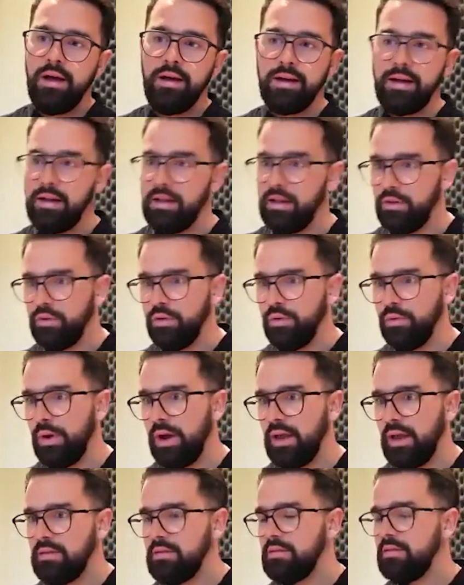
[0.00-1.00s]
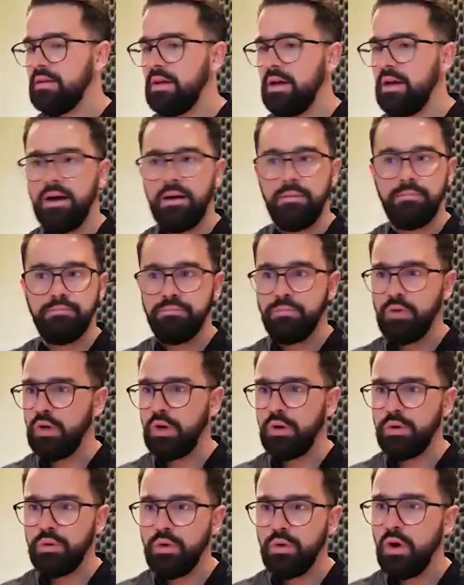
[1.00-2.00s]
click-through rates,
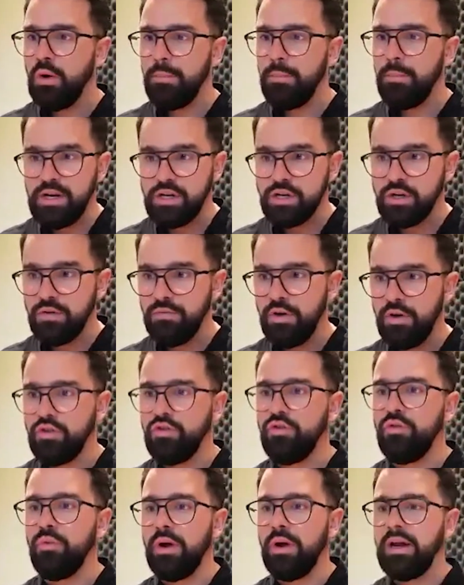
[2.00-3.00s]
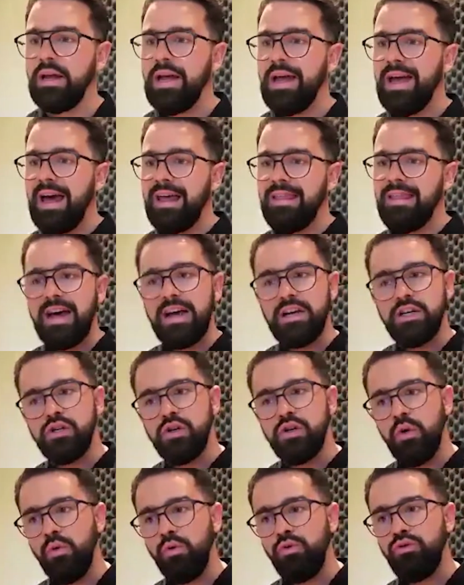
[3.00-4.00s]
on-page conversion rate. And that
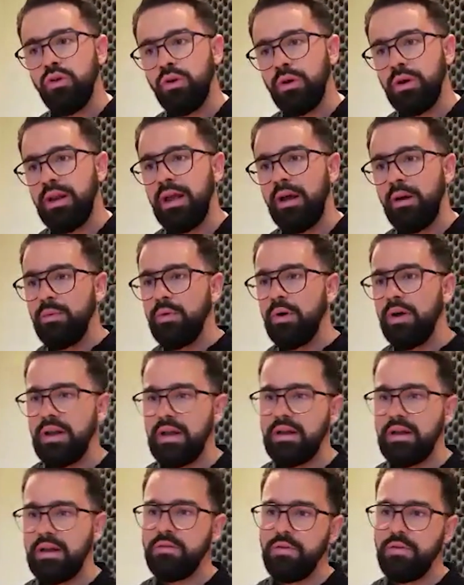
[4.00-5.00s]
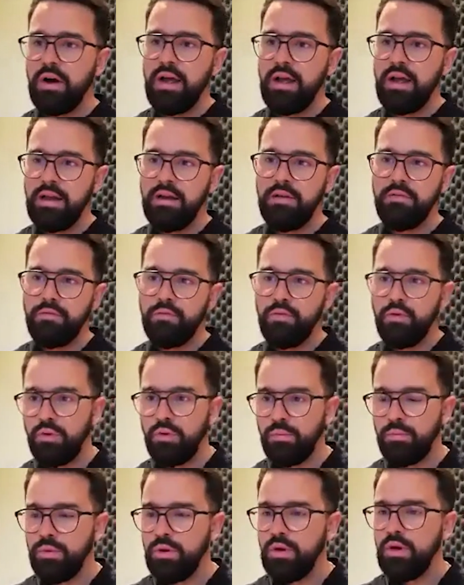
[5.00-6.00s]
also can help you identify and
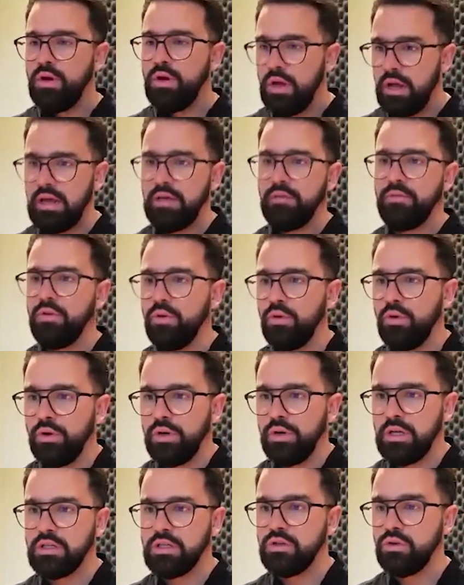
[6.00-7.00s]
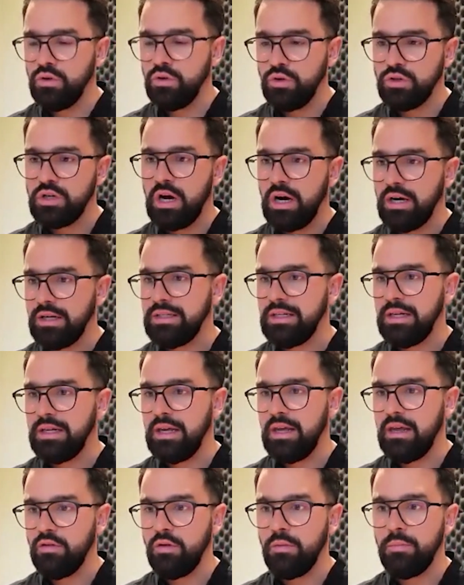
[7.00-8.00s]
inform if your audience or your targeting
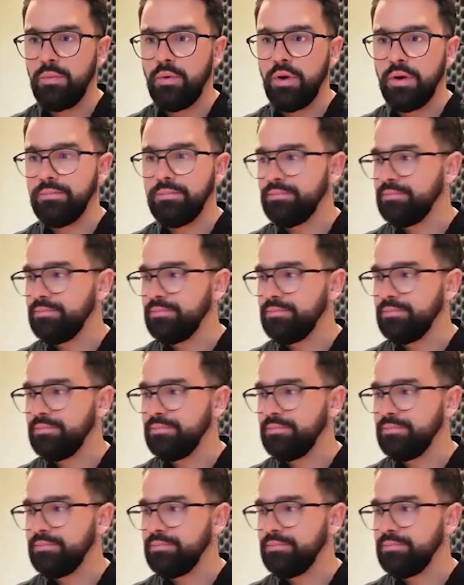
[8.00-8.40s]
is on point.